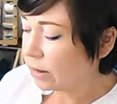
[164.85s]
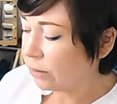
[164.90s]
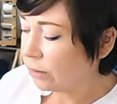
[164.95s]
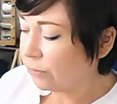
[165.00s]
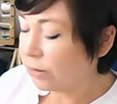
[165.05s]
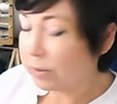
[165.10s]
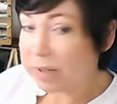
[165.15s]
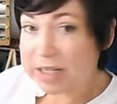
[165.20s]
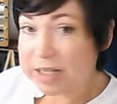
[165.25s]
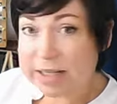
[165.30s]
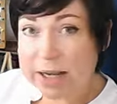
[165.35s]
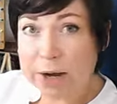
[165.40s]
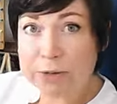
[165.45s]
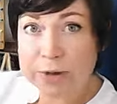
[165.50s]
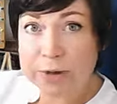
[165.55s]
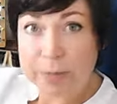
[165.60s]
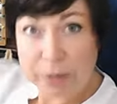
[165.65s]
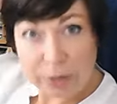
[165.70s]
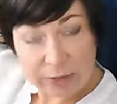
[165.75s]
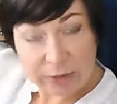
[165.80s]
For myself,
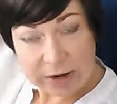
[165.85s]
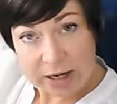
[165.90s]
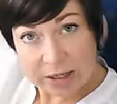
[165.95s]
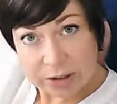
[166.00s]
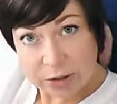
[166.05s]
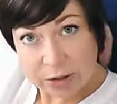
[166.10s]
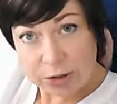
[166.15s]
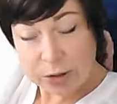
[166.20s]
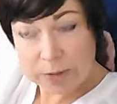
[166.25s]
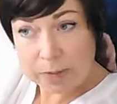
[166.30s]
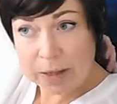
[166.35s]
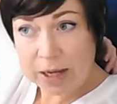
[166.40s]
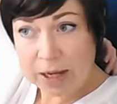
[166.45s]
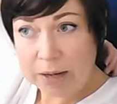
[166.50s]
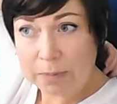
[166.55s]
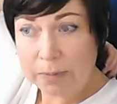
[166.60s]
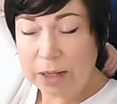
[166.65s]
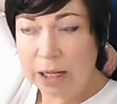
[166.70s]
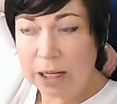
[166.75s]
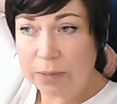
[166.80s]
I prefer to use pen
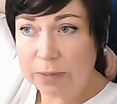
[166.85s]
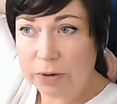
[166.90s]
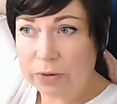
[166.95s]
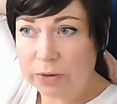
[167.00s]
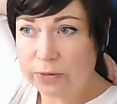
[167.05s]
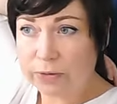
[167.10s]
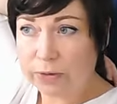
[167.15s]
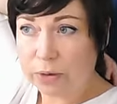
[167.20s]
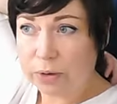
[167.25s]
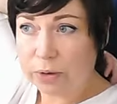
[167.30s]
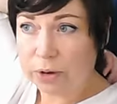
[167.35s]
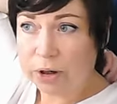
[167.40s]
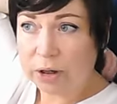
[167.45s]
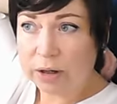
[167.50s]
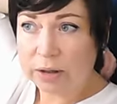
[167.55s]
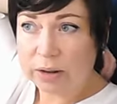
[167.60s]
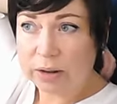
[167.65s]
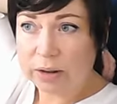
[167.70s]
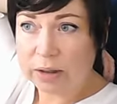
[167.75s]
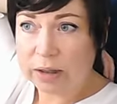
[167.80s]
and paper
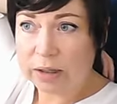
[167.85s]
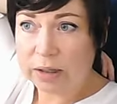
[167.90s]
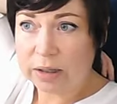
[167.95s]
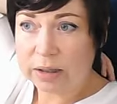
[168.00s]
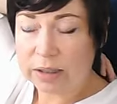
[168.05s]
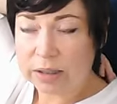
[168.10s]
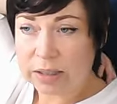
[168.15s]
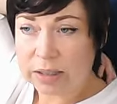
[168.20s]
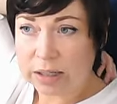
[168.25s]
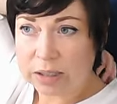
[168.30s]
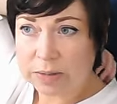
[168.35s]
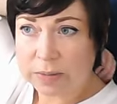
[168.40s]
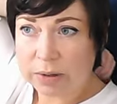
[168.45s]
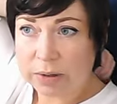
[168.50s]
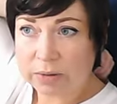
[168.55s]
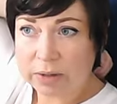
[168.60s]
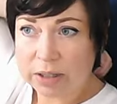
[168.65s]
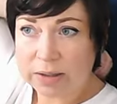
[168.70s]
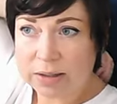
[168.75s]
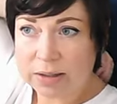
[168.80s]
for the
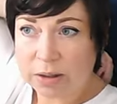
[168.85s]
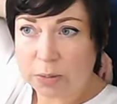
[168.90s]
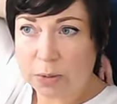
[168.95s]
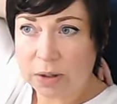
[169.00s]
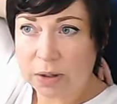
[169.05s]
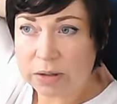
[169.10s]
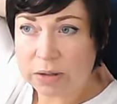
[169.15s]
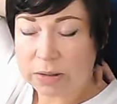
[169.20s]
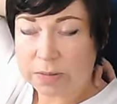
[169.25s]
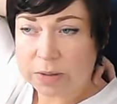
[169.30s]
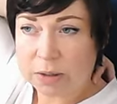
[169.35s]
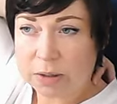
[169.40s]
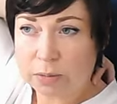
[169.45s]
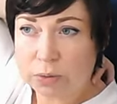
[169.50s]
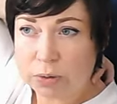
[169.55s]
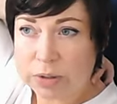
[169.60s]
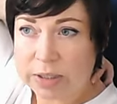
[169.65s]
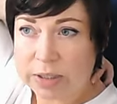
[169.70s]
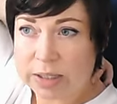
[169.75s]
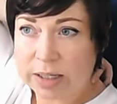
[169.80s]
6-minute writing Wellspring
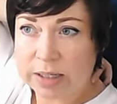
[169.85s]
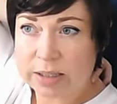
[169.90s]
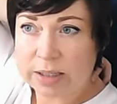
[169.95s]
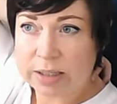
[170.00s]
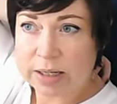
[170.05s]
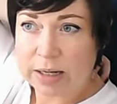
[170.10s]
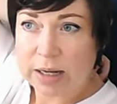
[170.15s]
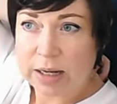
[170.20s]
process.